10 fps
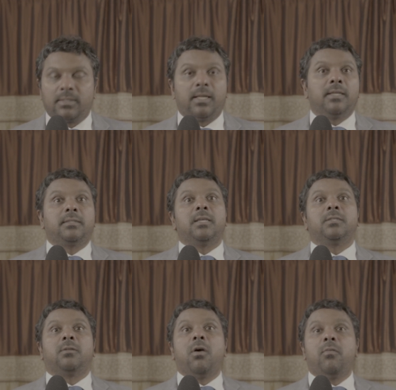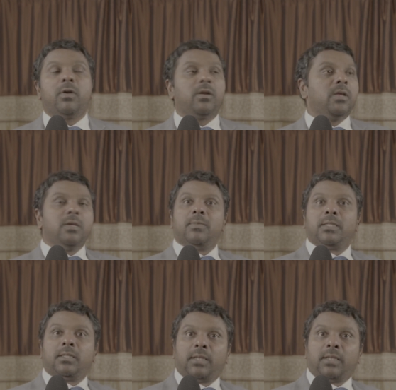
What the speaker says: The risk is lower with